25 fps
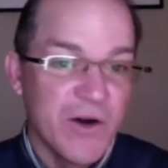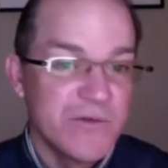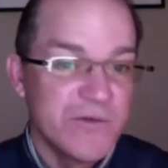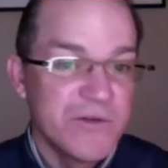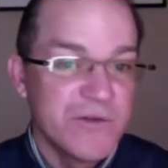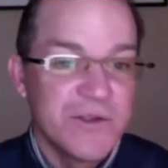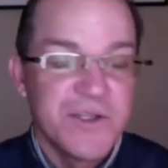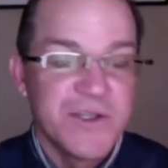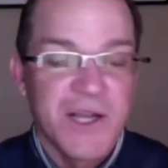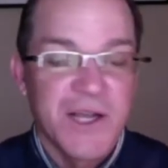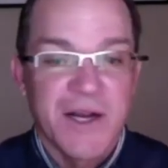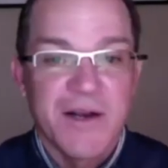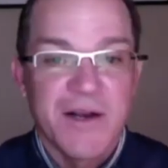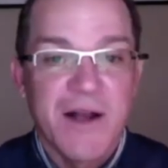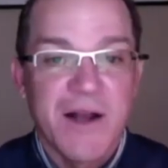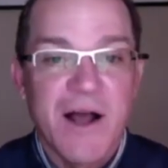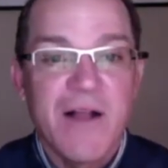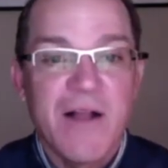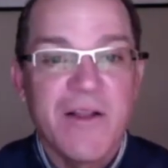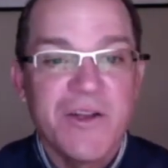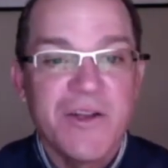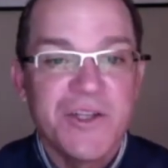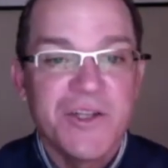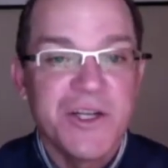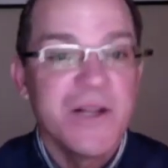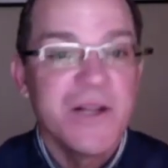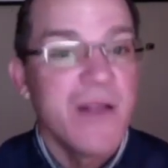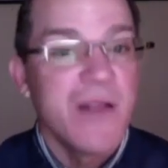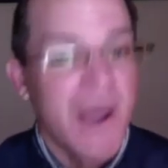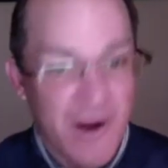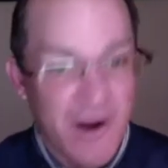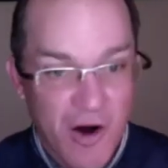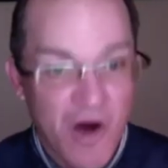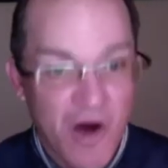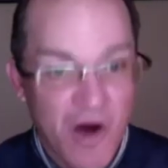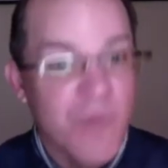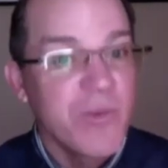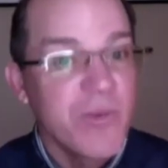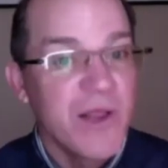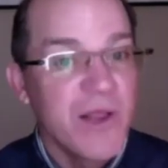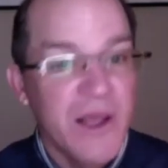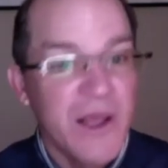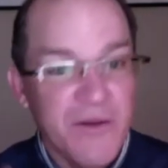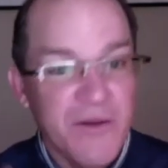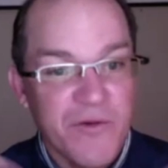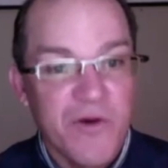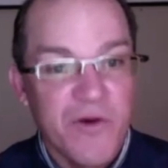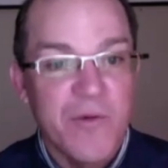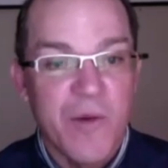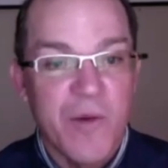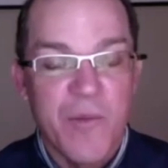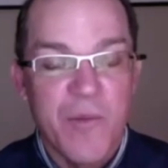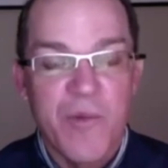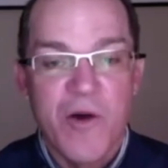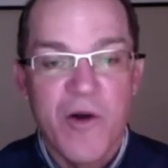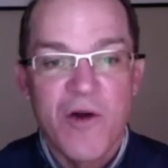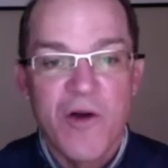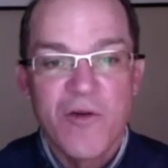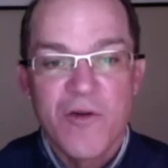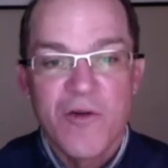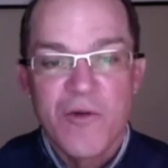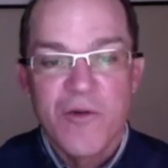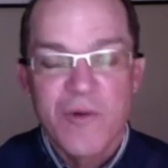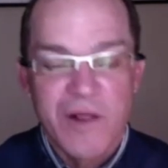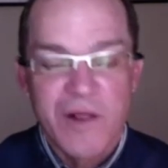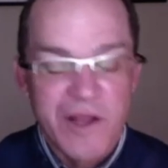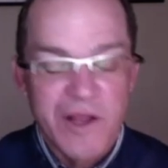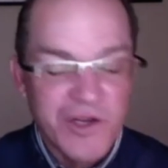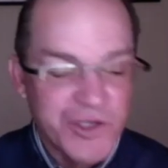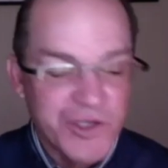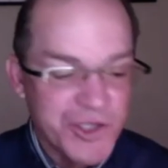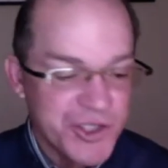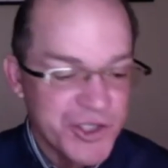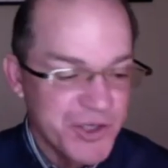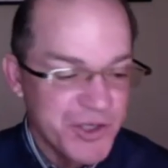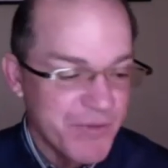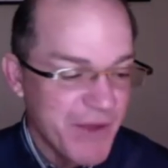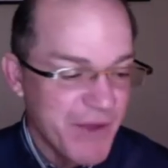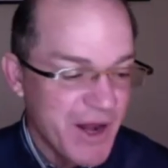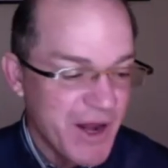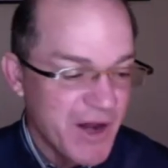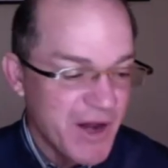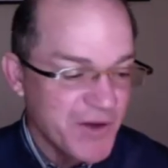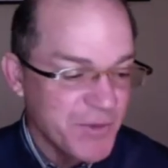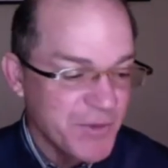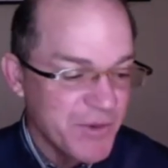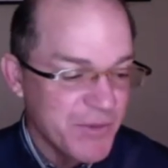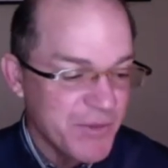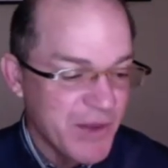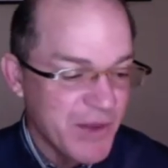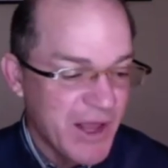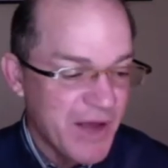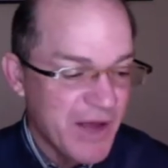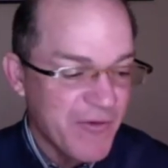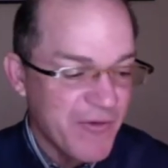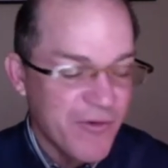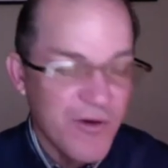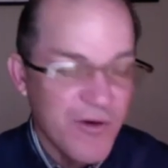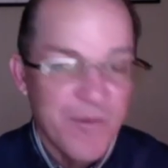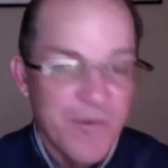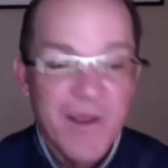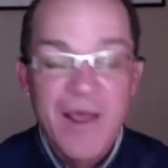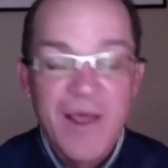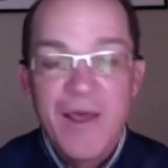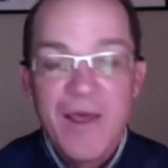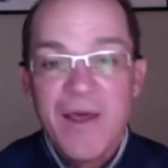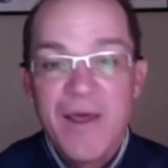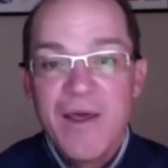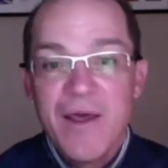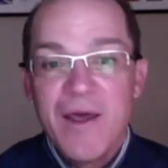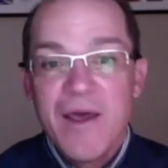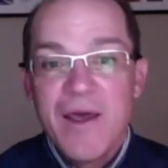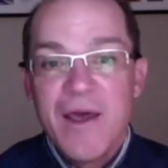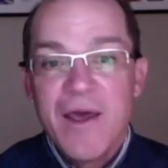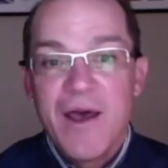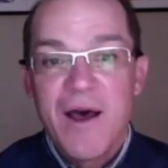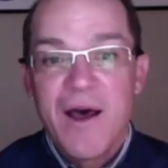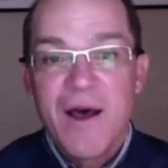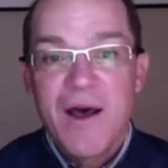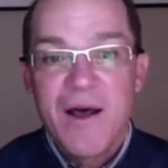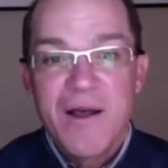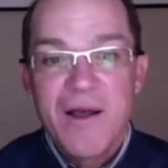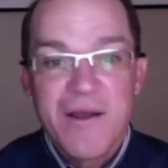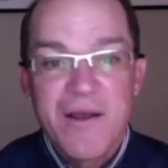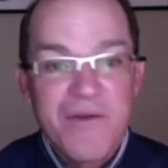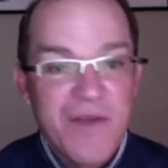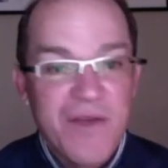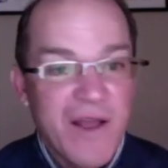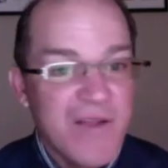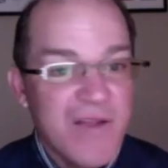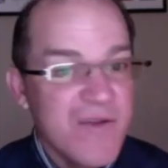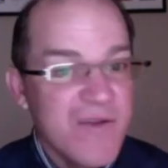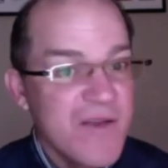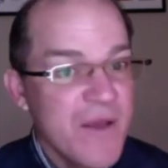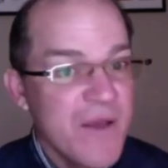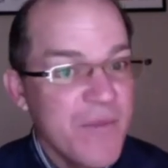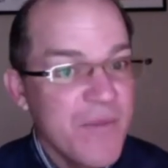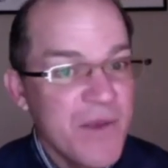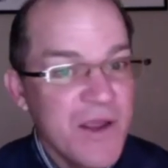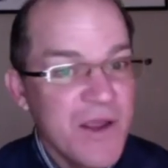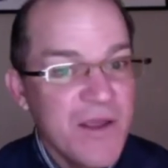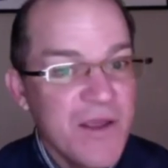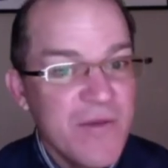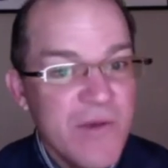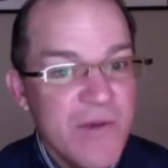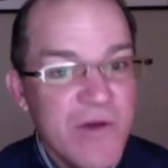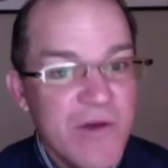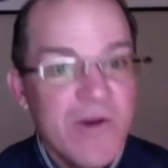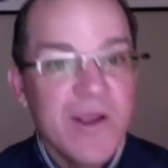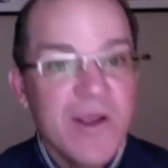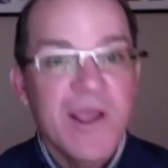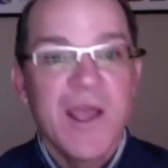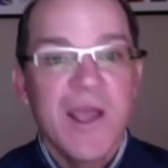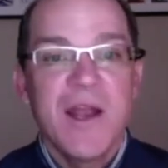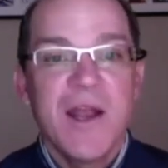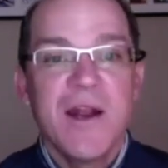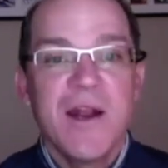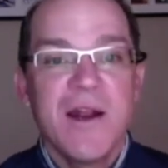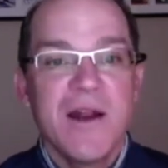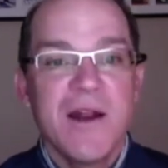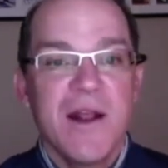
technology like our platform, our partner relationship management platform. If that's not been communicated